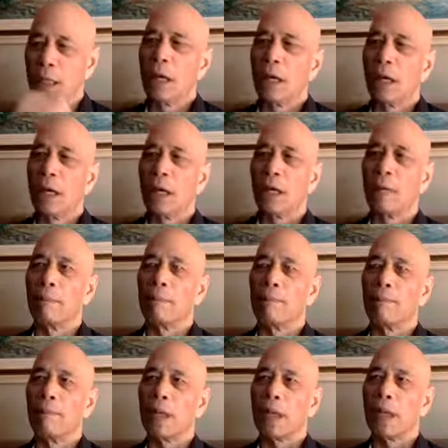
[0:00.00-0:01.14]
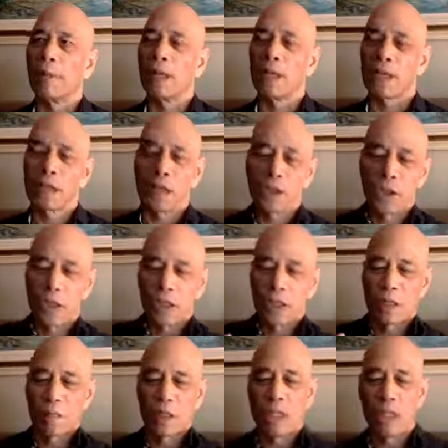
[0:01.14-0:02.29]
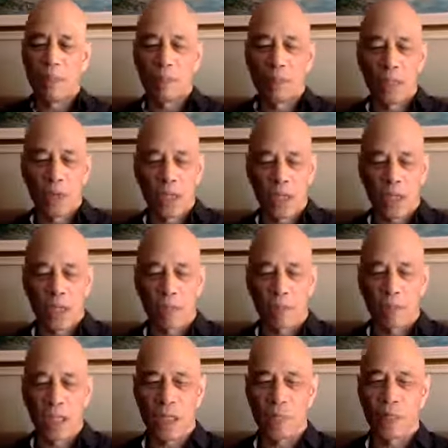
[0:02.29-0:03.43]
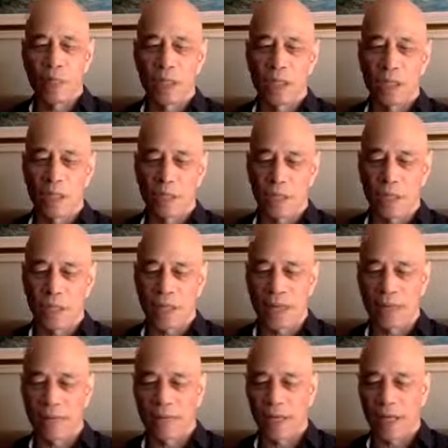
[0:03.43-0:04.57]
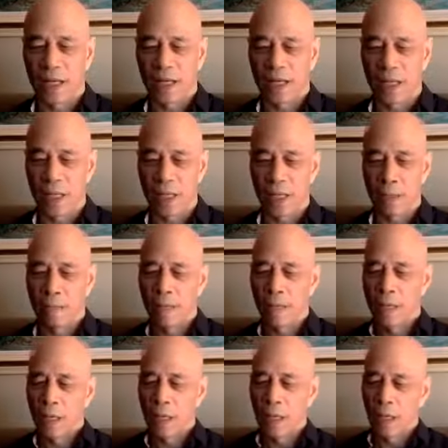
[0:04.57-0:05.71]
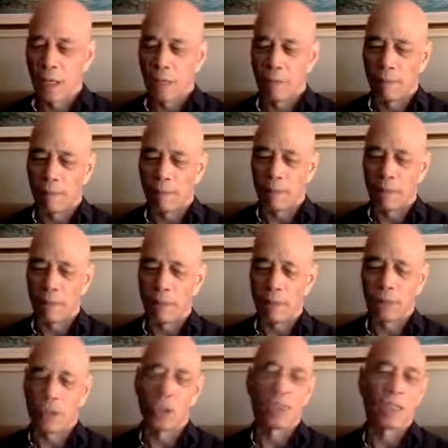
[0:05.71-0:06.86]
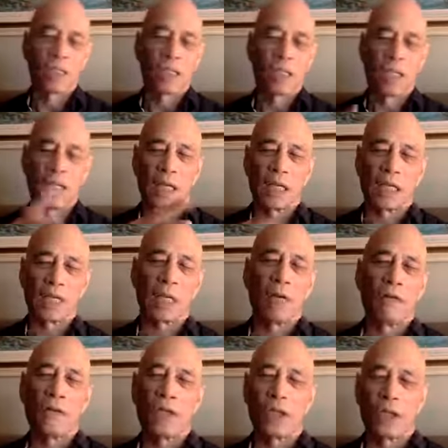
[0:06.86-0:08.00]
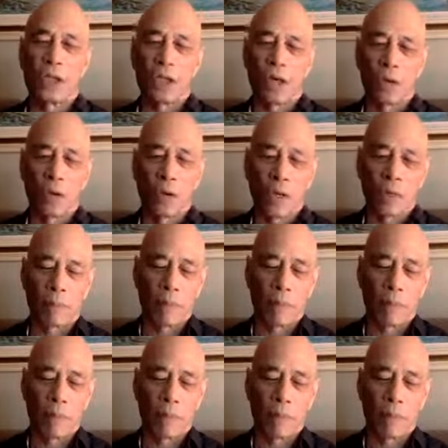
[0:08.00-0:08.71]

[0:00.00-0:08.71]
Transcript: But I'm going to touch on some key points, some key principles out of that essay, which you can see at kelvinchin.org,